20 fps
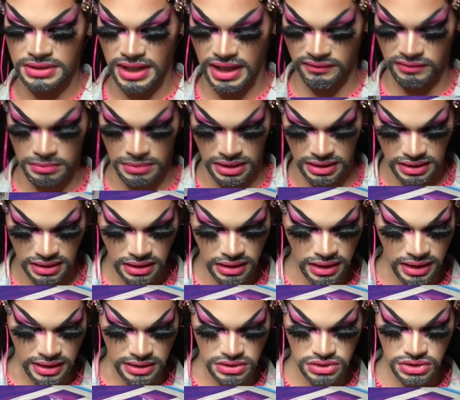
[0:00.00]
to have in my
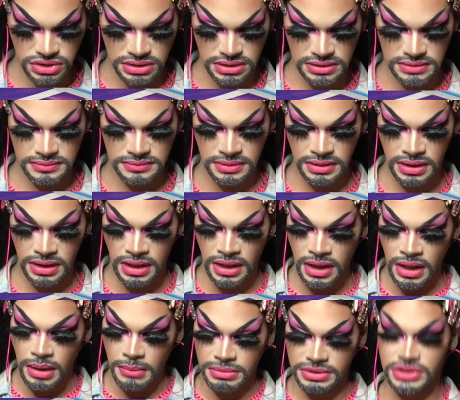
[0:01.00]
collection.
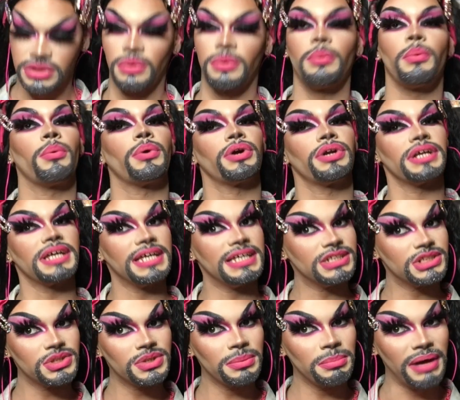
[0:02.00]
But so we're gonna get
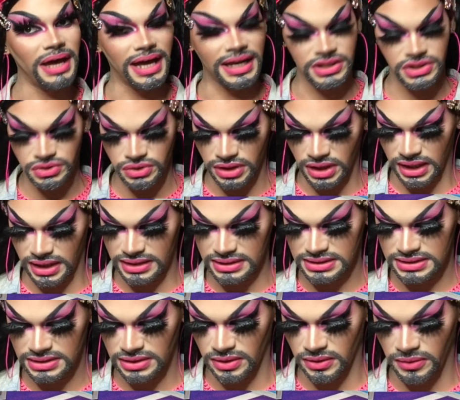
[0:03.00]
into the packs, you
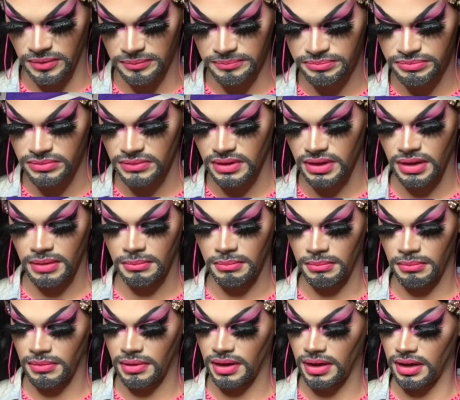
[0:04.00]
guys. So
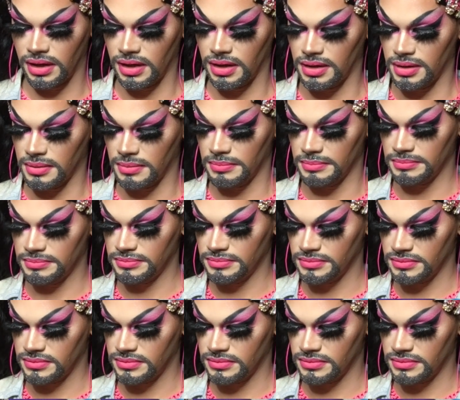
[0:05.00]
um,